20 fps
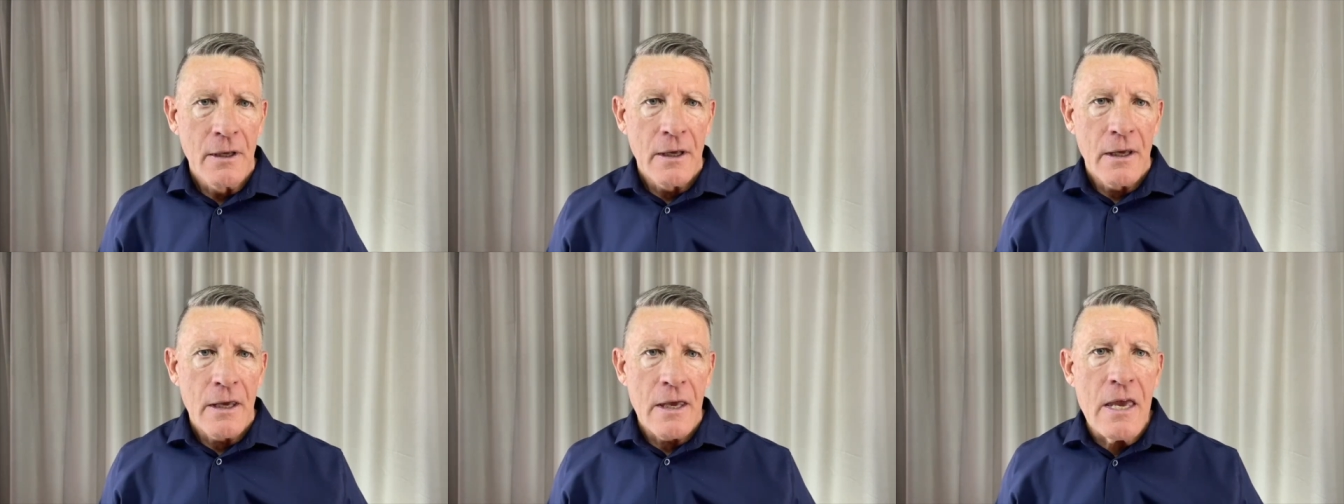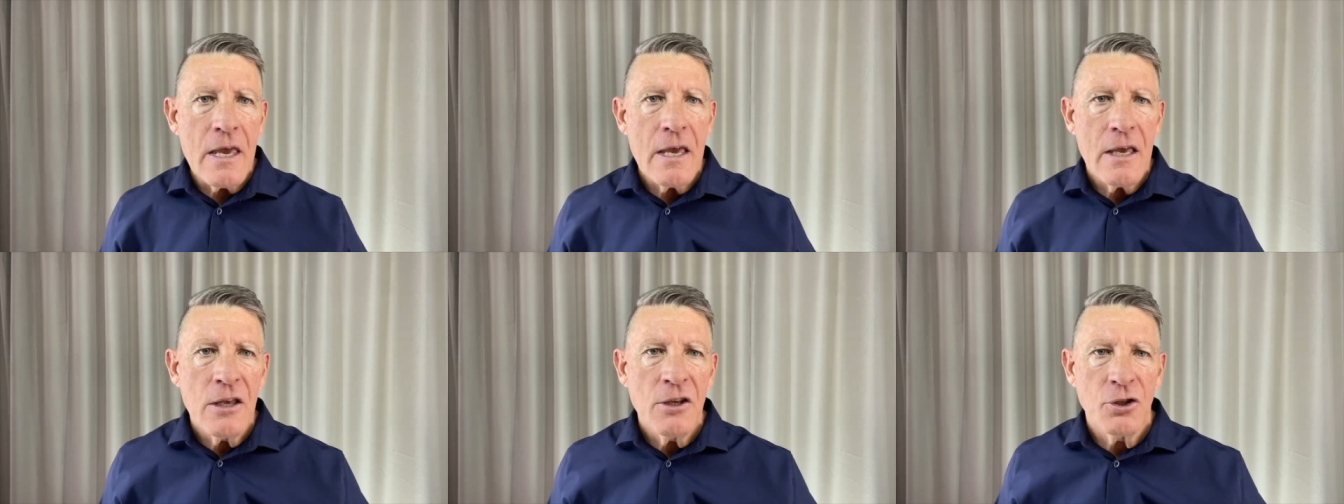
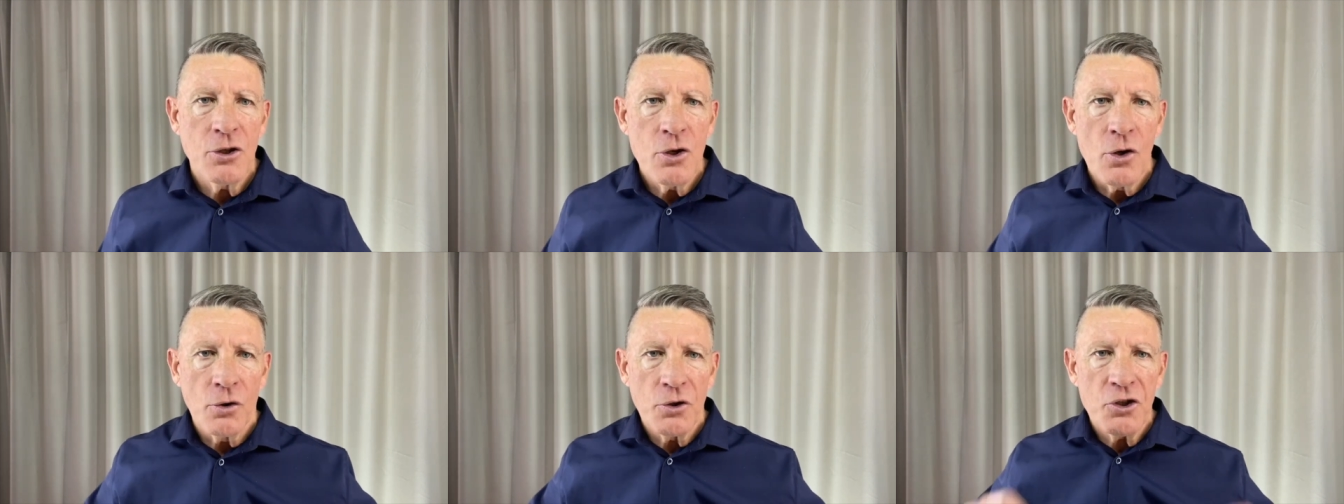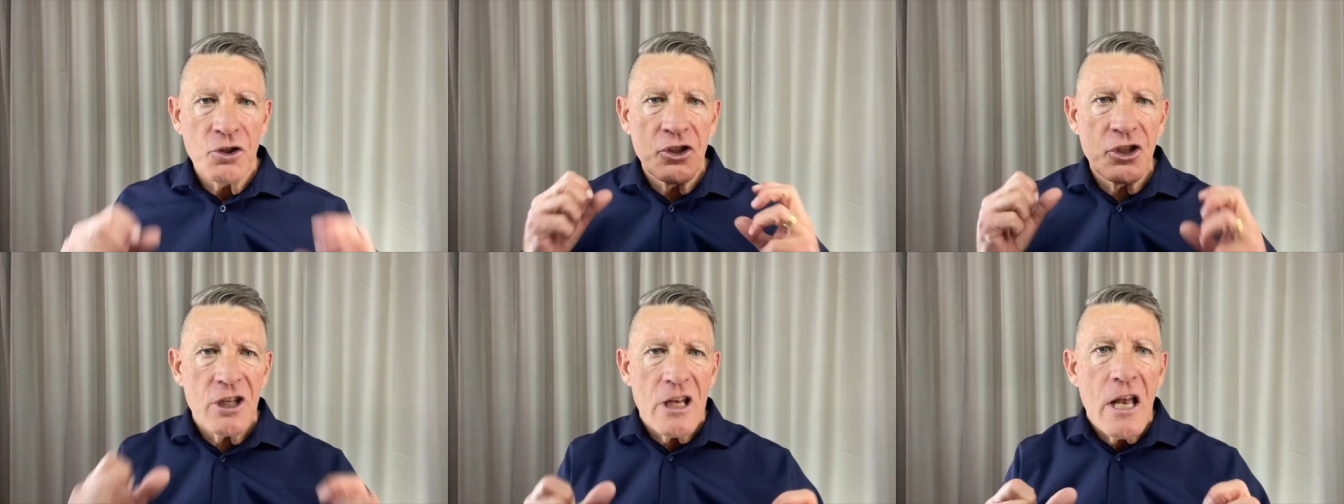He is your
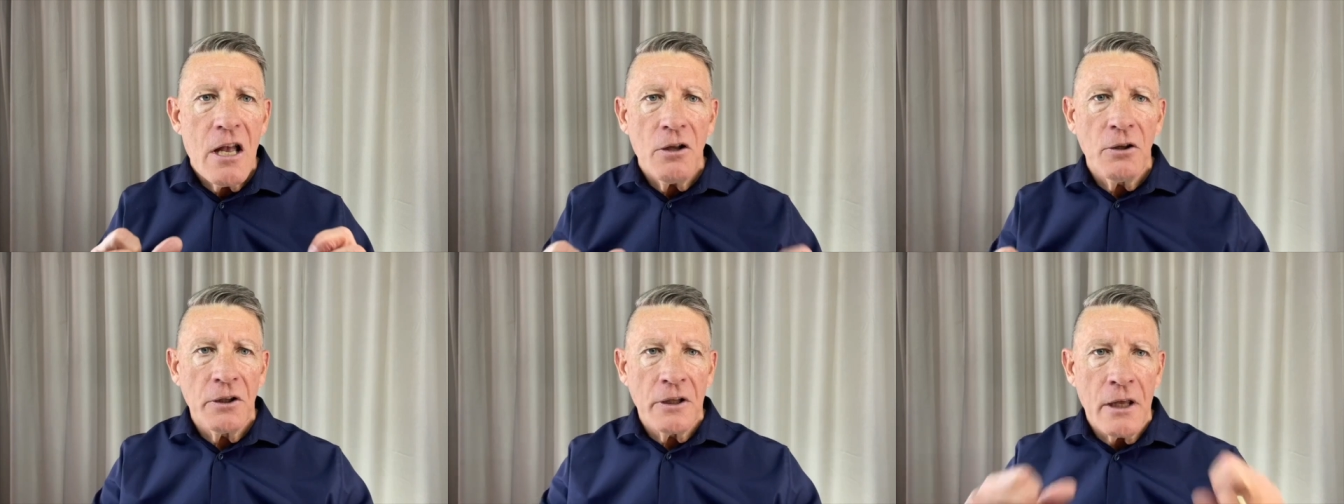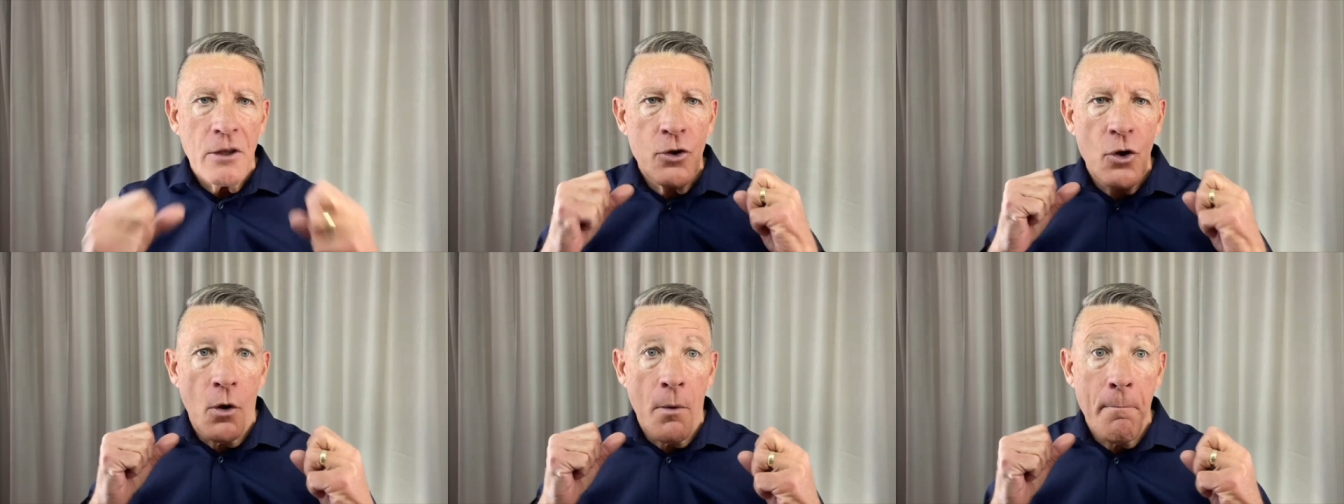shield
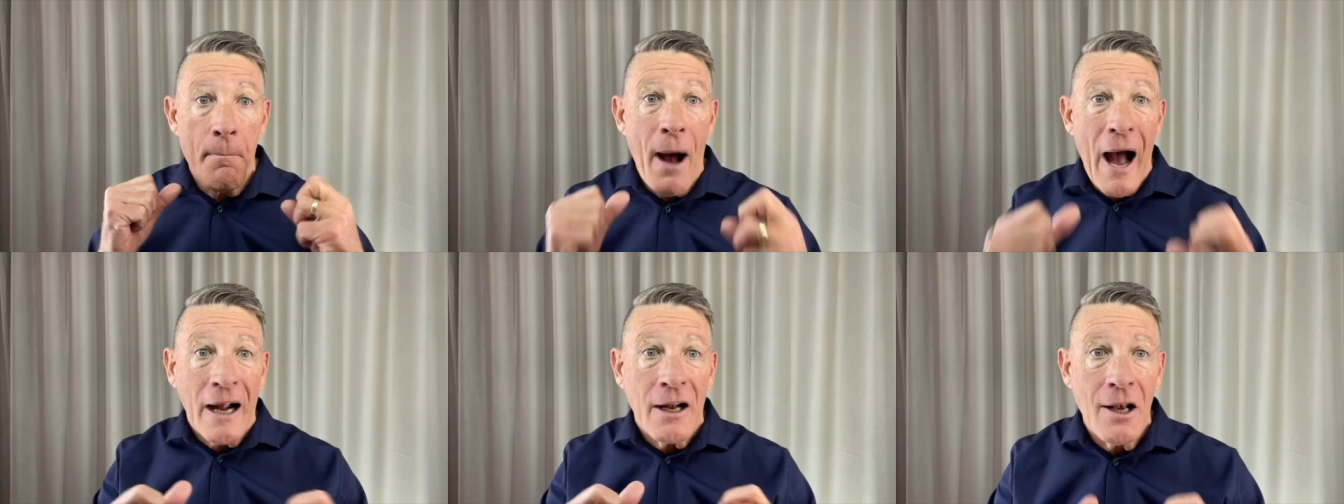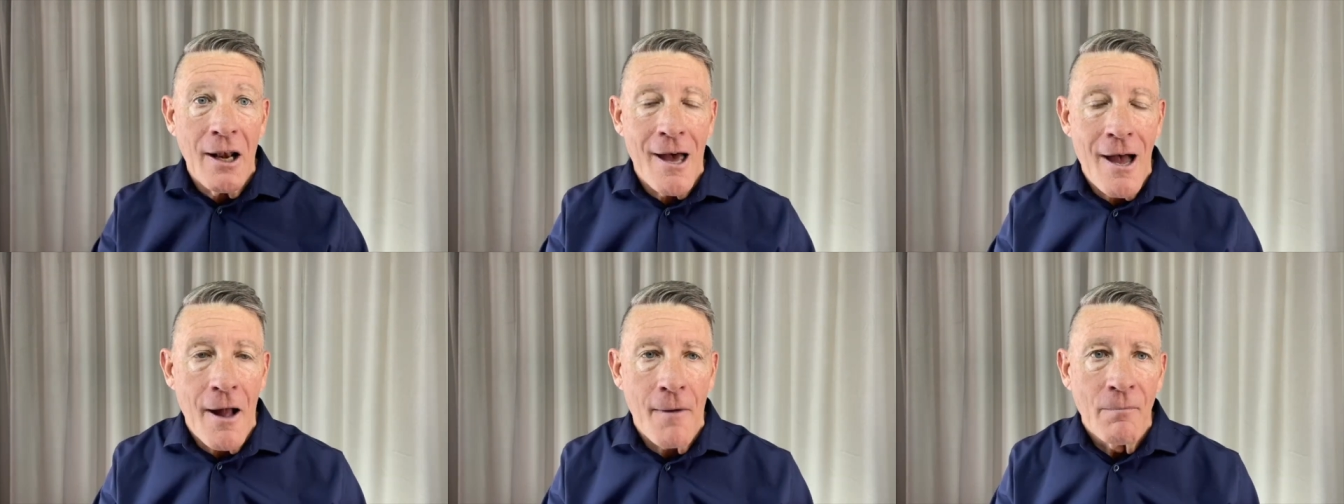and your
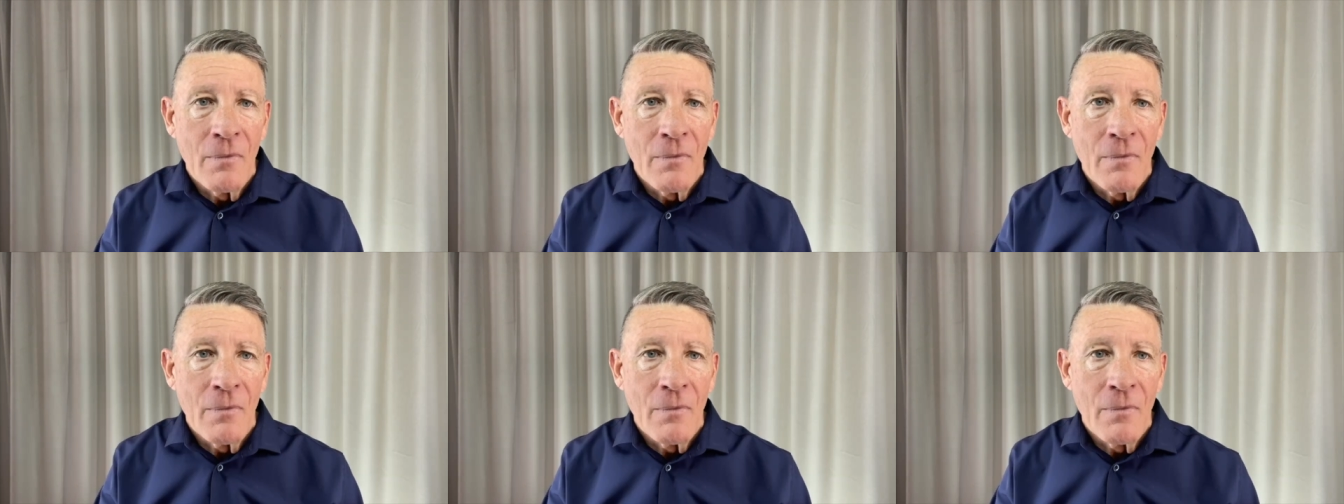buckler.